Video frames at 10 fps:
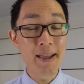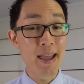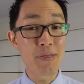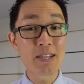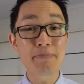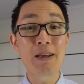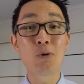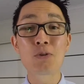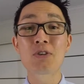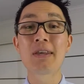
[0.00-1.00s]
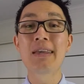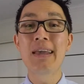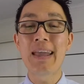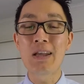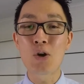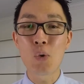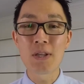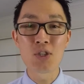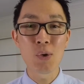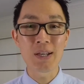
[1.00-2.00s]
And this may also
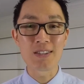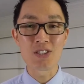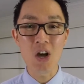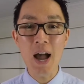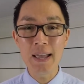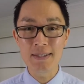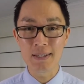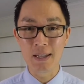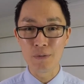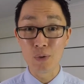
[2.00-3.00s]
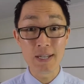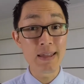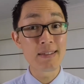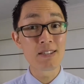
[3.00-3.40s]
increase your anxiety levels, and then